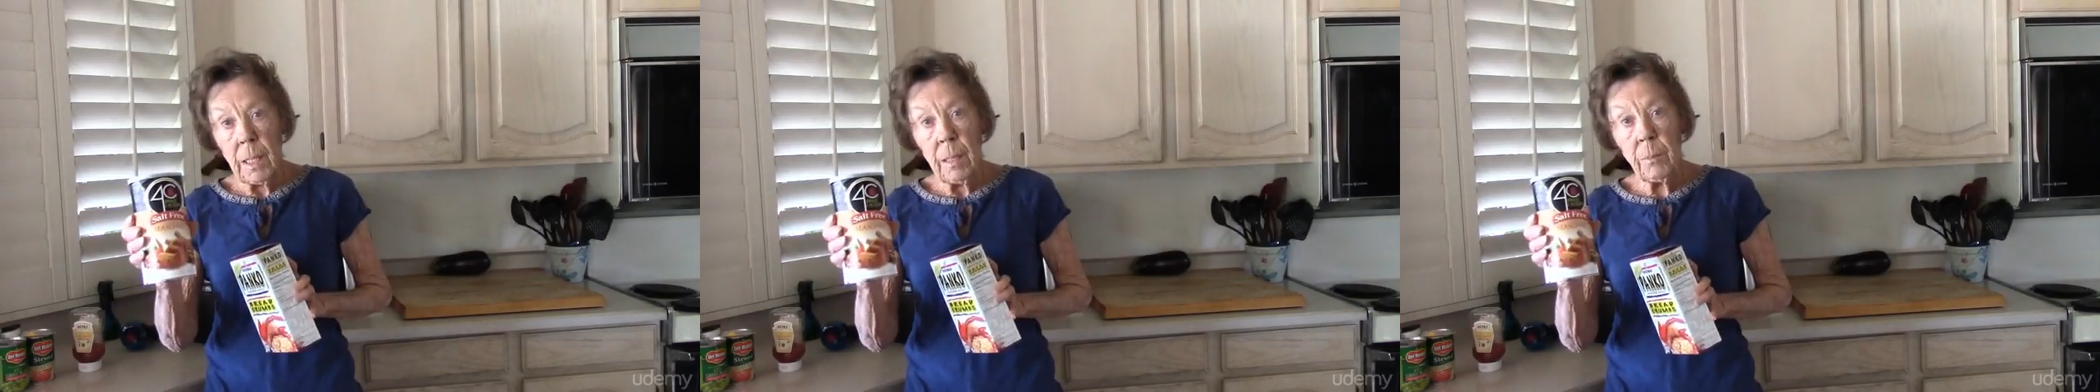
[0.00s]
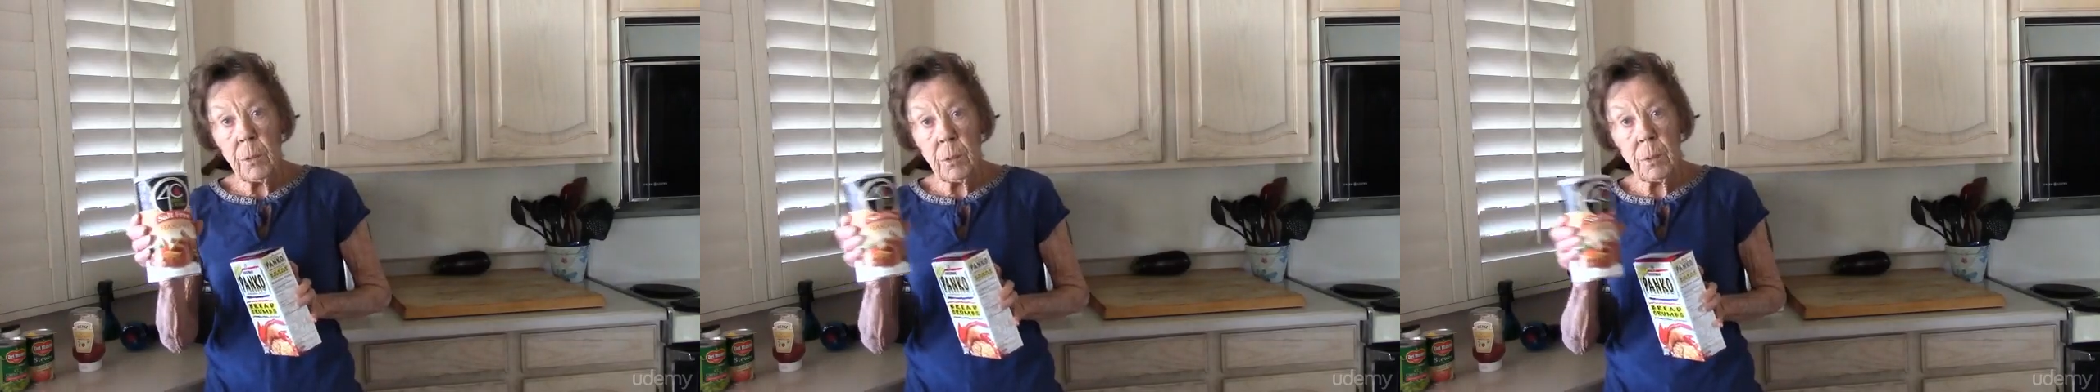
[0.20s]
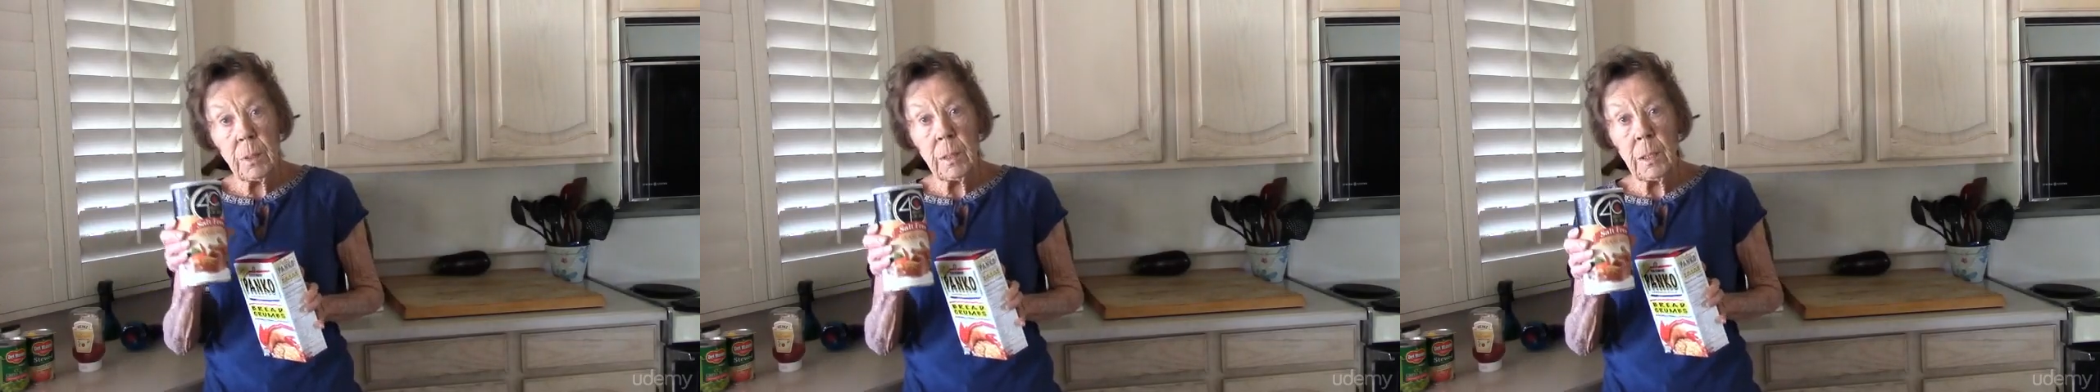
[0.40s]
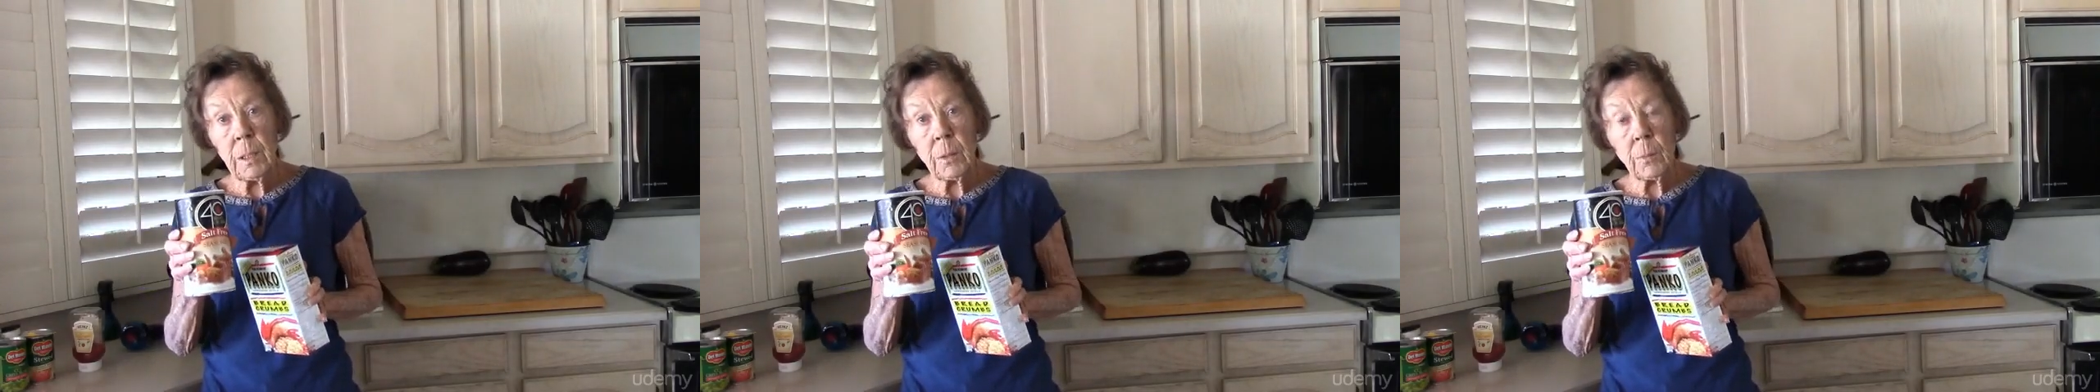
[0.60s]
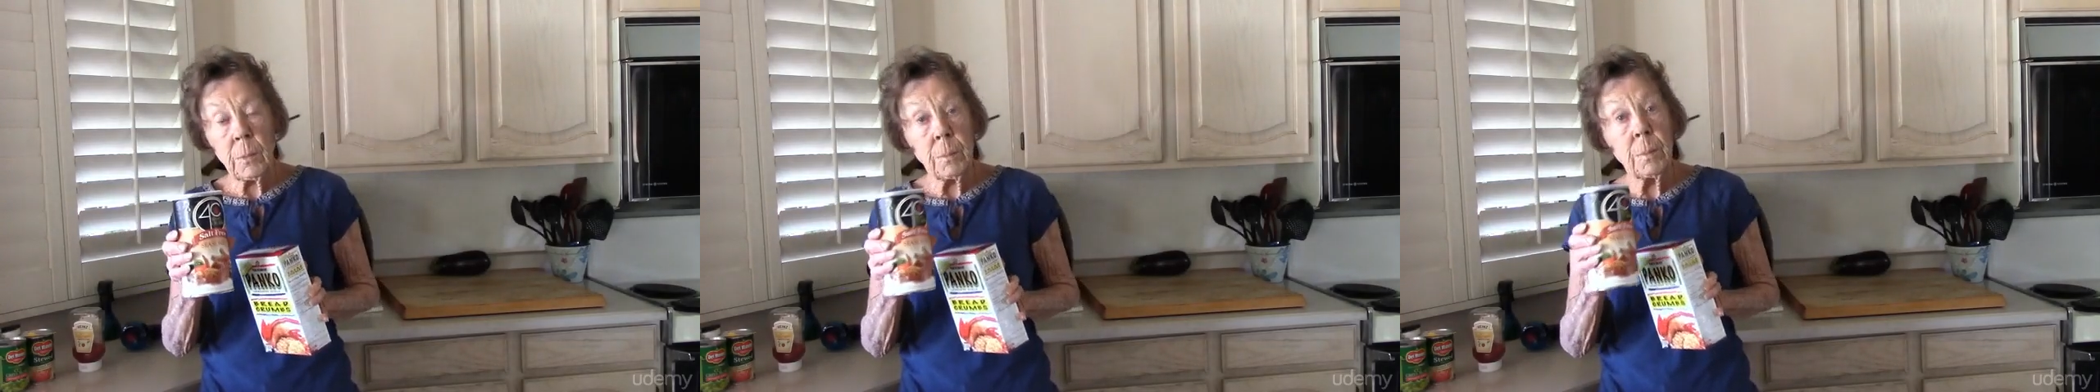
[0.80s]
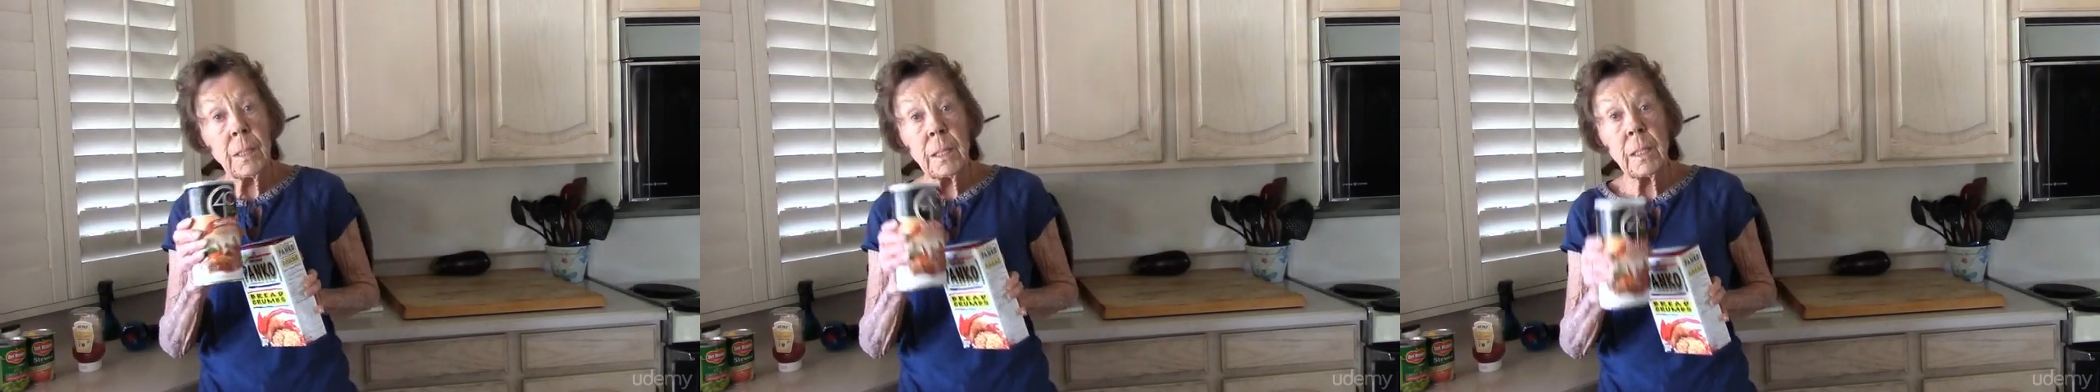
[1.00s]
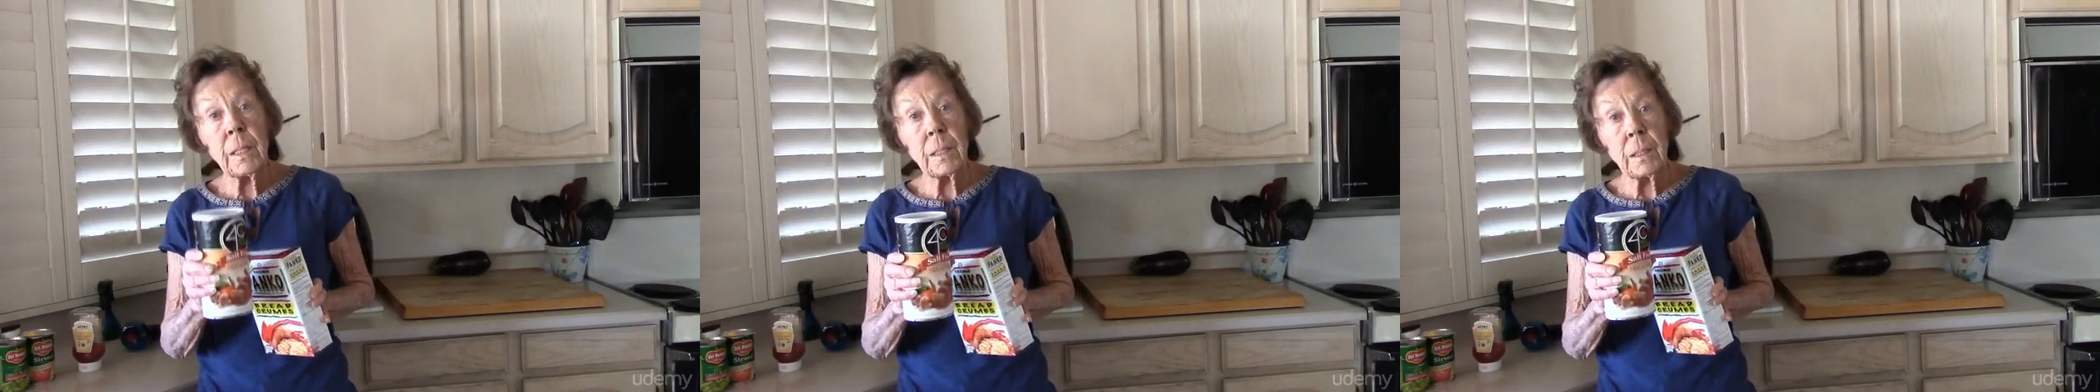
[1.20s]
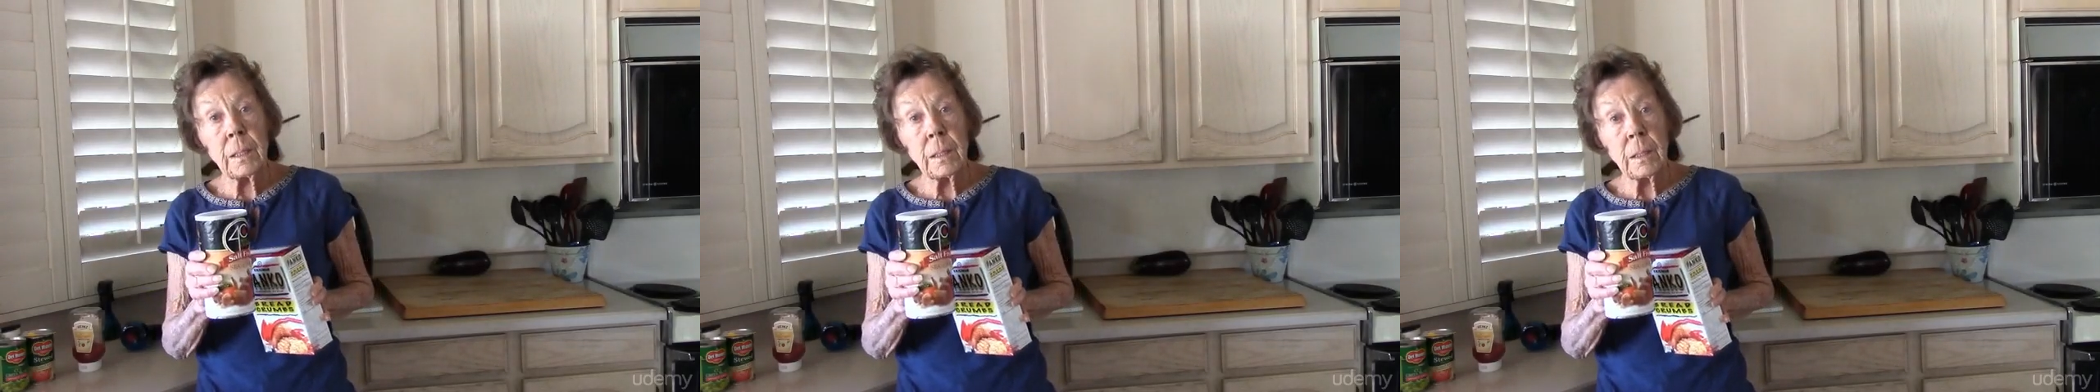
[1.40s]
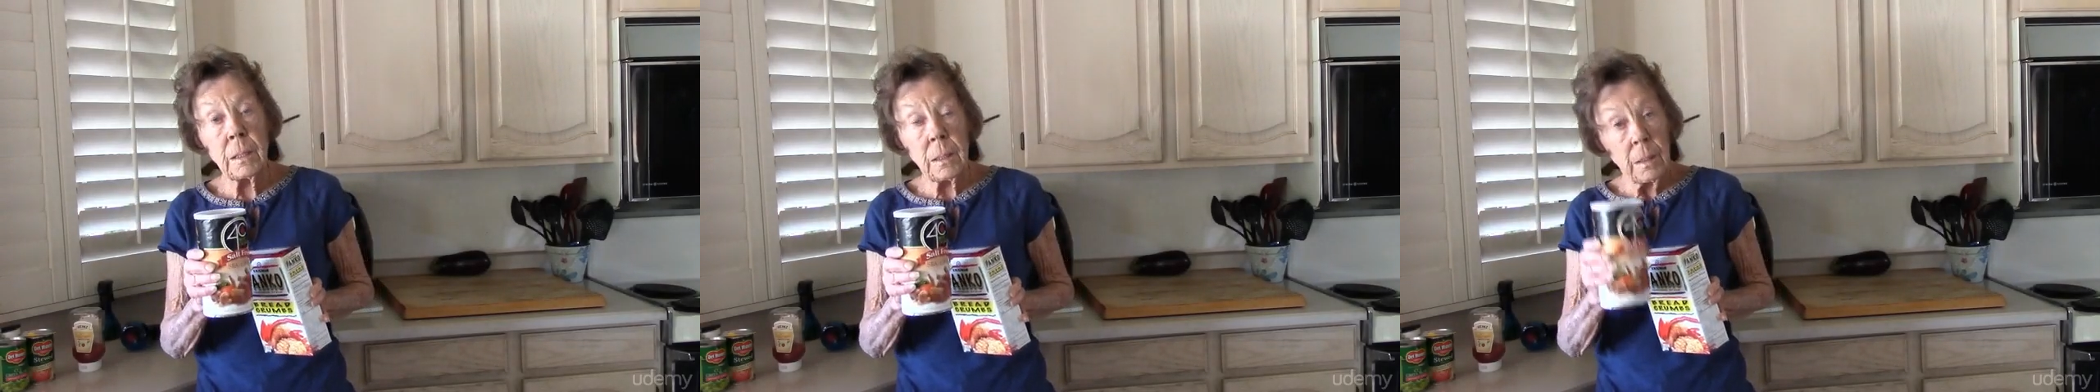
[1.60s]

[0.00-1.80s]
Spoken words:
I'm using this one because